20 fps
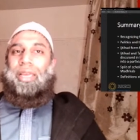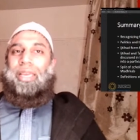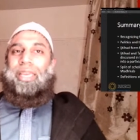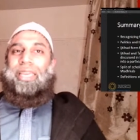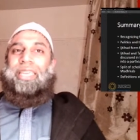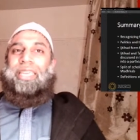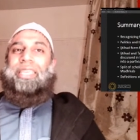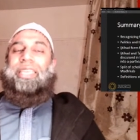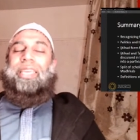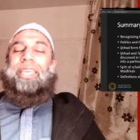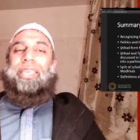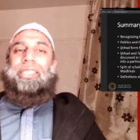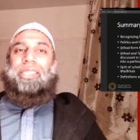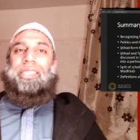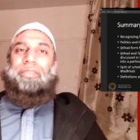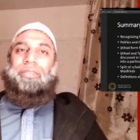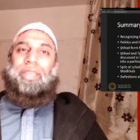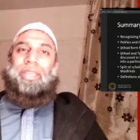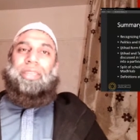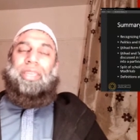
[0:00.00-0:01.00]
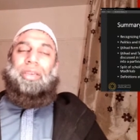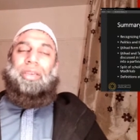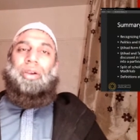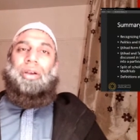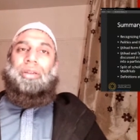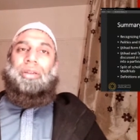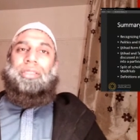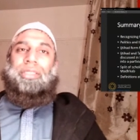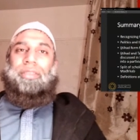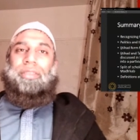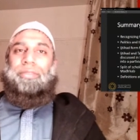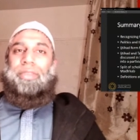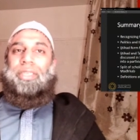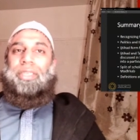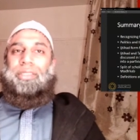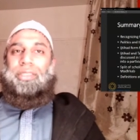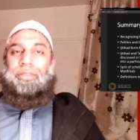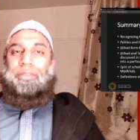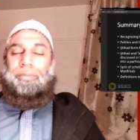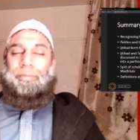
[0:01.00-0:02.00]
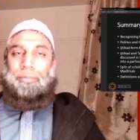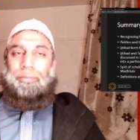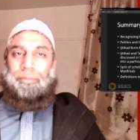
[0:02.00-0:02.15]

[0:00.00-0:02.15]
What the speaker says: indicative and they're not definitive.